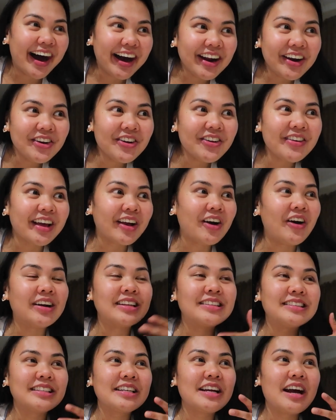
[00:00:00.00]
don't know, like,
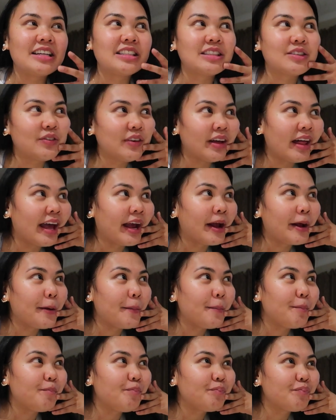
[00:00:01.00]
honestly, I just feel like
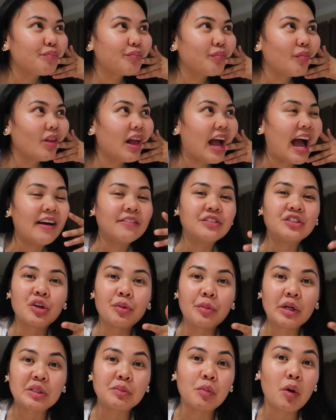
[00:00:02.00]
I have so
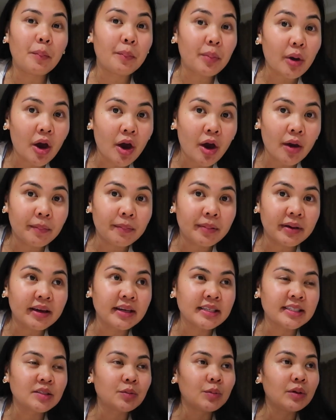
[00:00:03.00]
much more
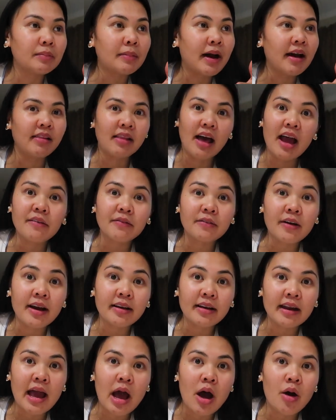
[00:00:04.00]
purpose with my life
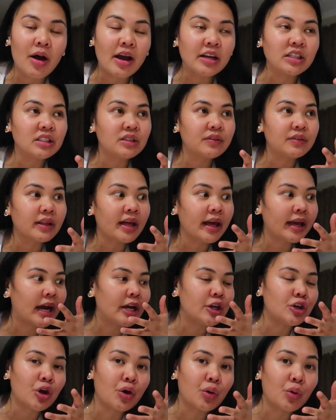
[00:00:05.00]
right now. I just feel like
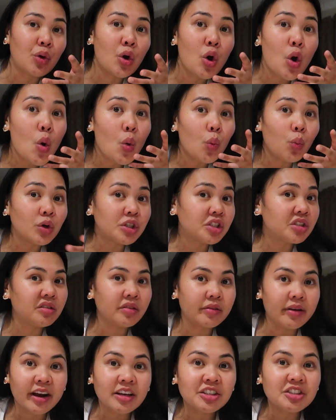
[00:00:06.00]
I know which
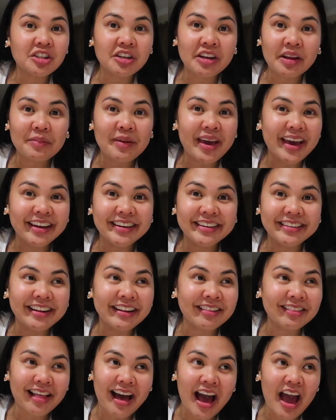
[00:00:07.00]
direction I'm headed
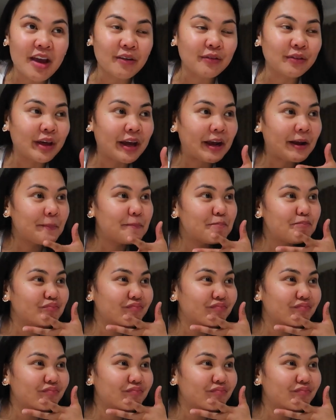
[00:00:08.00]
in life. Like,